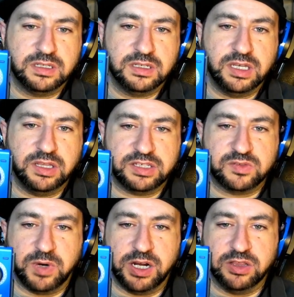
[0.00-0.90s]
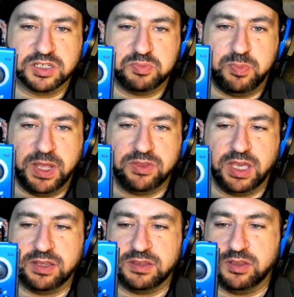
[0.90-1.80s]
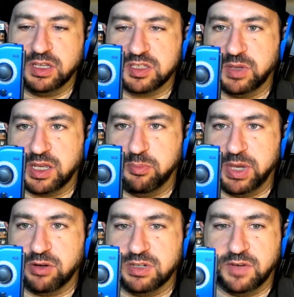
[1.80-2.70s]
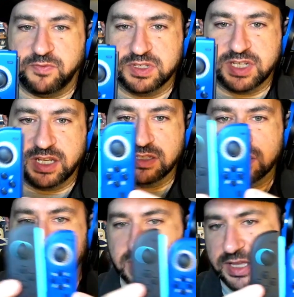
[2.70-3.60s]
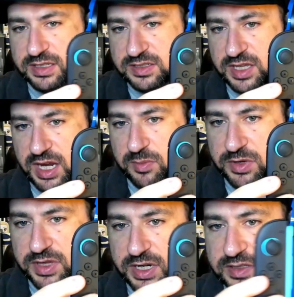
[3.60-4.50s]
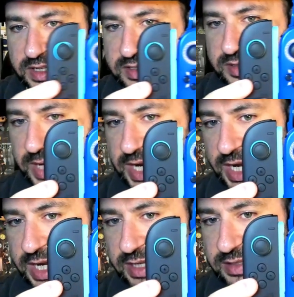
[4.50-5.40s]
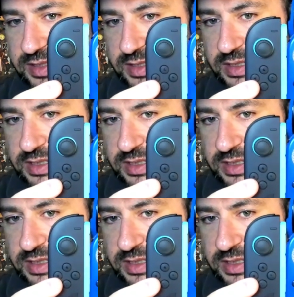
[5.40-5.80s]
I swear, it looks like a bigger difference on this camera than it does in my hands.